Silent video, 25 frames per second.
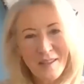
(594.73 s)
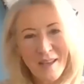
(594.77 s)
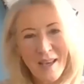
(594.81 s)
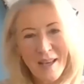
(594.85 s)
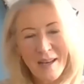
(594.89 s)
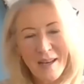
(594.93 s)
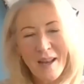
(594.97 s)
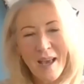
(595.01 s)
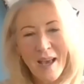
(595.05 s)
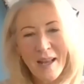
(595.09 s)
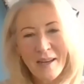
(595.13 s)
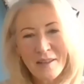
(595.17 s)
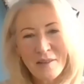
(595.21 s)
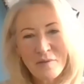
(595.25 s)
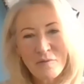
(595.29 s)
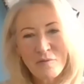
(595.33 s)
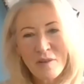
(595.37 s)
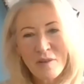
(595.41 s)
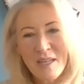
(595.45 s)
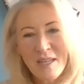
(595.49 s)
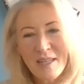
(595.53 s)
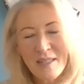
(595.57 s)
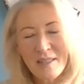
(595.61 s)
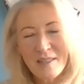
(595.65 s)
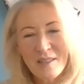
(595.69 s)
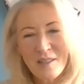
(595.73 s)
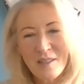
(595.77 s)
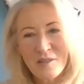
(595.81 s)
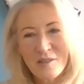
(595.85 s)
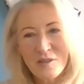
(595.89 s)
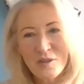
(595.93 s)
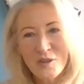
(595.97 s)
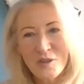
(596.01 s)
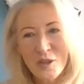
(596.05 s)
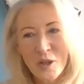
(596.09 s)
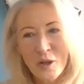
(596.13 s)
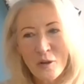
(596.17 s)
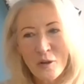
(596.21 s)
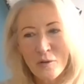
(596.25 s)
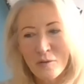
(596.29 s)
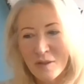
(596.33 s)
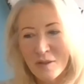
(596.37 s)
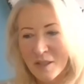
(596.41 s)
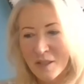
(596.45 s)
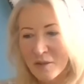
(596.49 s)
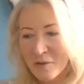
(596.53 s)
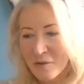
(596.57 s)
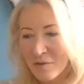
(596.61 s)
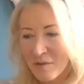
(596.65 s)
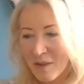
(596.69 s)
And it really does show
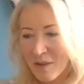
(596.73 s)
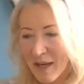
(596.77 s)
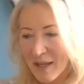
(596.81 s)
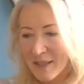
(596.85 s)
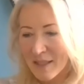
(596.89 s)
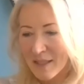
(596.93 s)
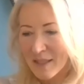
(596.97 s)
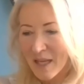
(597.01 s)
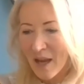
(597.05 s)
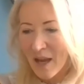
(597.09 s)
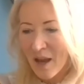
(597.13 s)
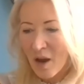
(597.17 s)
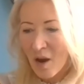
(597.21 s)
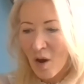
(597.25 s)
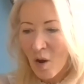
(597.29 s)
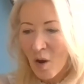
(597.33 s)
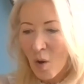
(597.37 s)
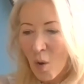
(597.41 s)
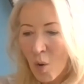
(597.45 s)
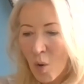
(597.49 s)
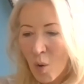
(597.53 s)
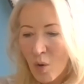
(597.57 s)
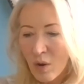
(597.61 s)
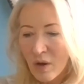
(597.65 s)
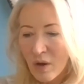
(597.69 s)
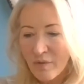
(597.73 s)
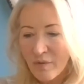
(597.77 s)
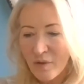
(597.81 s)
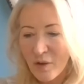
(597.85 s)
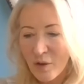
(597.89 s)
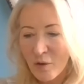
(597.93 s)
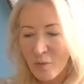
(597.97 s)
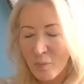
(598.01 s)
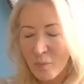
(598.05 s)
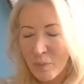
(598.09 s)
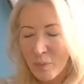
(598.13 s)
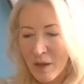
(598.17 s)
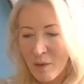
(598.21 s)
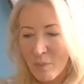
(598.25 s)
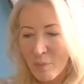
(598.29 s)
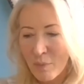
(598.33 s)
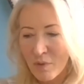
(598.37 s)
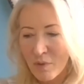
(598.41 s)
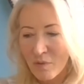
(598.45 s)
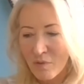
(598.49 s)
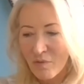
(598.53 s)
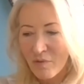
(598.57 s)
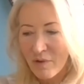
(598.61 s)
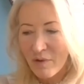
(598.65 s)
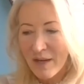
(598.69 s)
too that all of your
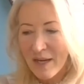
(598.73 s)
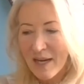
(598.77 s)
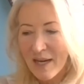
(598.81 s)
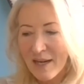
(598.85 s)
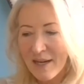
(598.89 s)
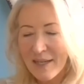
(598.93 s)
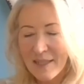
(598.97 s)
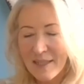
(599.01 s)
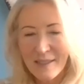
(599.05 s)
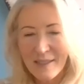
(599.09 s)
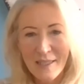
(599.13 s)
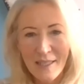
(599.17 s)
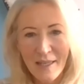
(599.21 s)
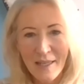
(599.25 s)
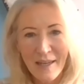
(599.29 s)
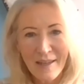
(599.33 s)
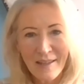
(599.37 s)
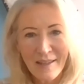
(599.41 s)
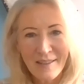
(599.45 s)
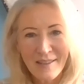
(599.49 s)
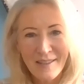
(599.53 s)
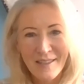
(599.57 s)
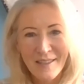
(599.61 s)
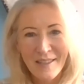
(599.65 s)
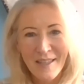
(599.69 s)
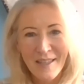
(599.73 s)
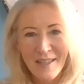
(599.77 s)
people really did